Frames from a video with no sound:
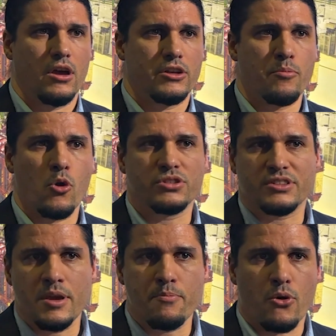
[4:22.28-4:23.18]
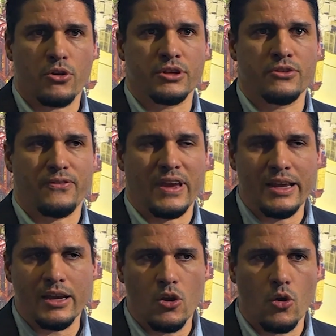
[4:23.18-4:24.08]
the most important
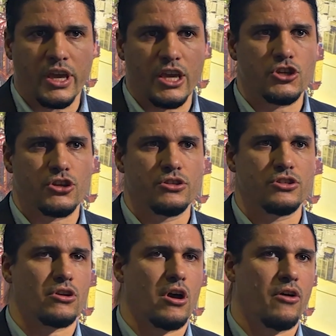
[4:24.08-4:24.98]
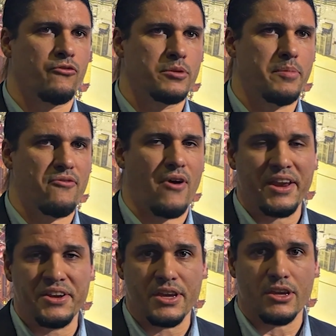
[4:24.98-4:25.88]
failure locations would be
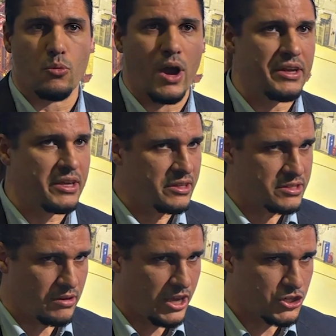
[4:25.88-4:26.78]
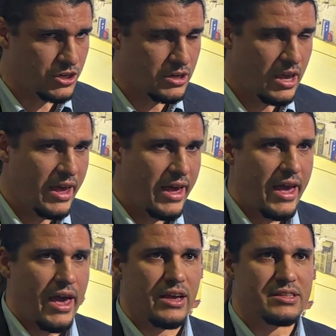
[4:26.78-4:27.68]
winding insulation.
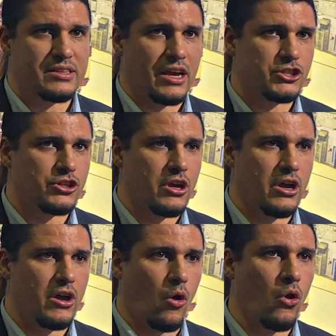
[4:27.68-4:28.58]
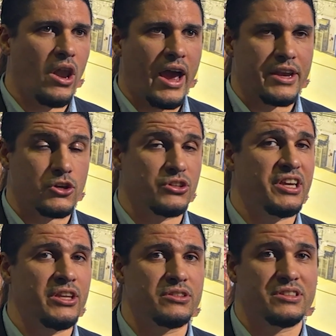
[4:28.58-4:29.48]
As such, online
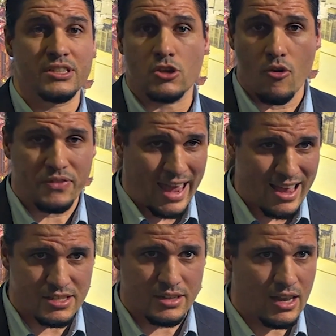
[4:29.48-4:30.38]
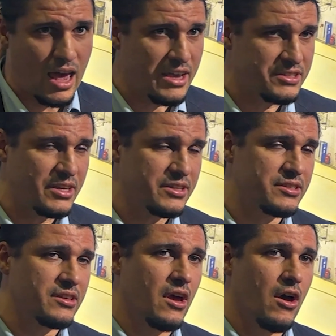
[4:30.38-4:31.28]
continuous dissolved gas
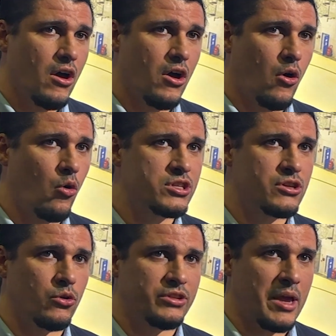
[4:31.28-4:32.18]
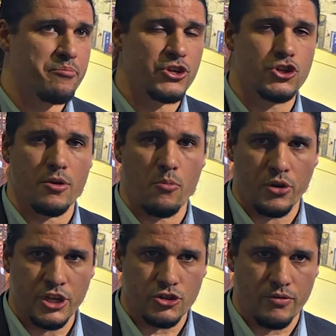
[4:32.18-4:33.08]
analysis, also temperature
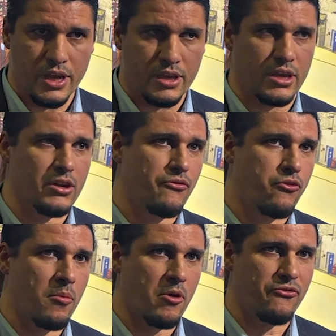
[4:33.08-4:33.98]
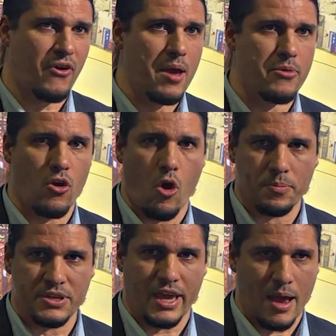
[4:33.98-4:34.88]
monitoring in the form of fiber
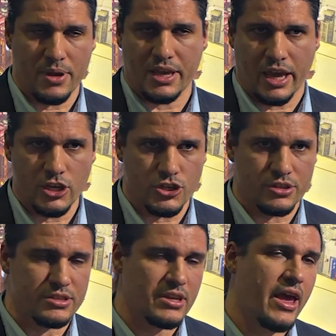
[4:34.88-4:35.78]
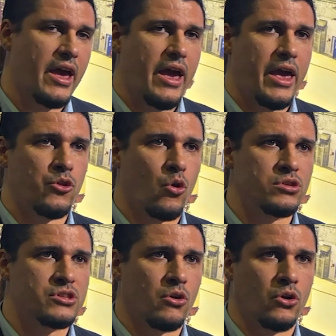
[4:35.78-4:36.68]
optic applications, and
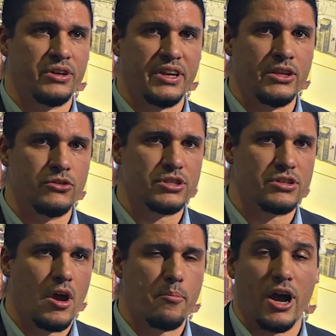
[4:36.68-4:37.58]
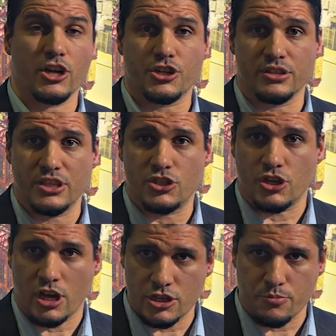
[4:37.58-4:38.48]
also continuous partial
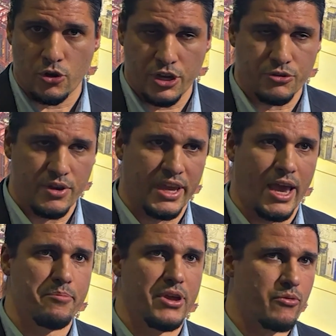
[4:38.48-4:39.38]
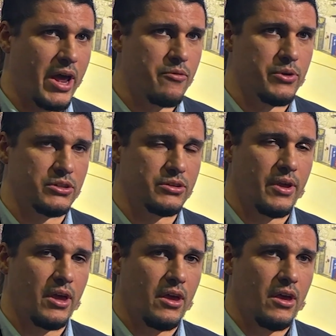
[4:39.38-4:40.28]
discharge monitoring can be relevant.
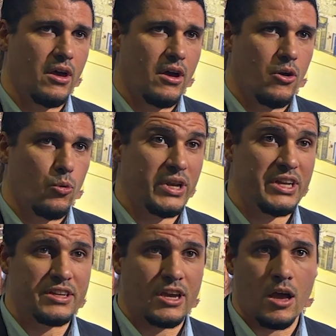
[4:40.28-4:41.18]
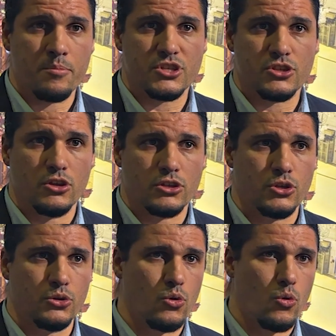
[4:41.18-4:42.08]
When it comes
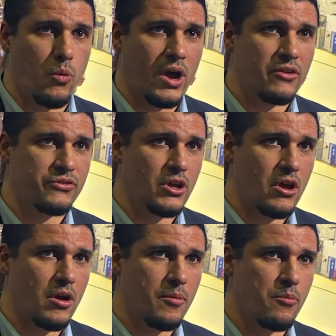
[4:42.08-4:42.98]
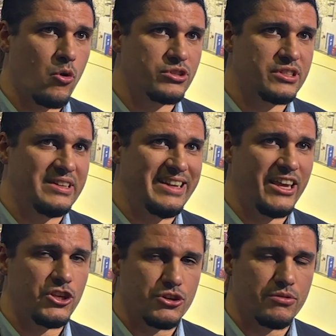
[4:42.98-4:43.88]
to one of the most
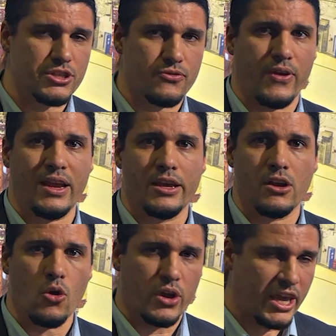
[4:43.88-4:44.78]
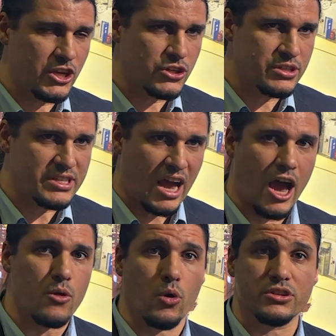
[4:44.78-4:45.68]
dangerous failure locations,
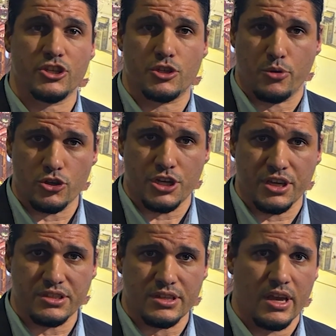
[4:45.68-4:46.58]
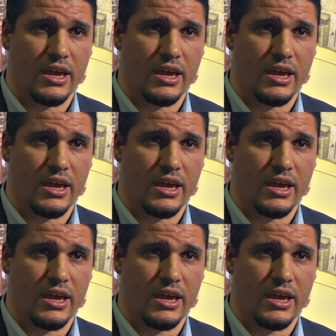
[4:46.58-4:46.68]
high voltage bushings,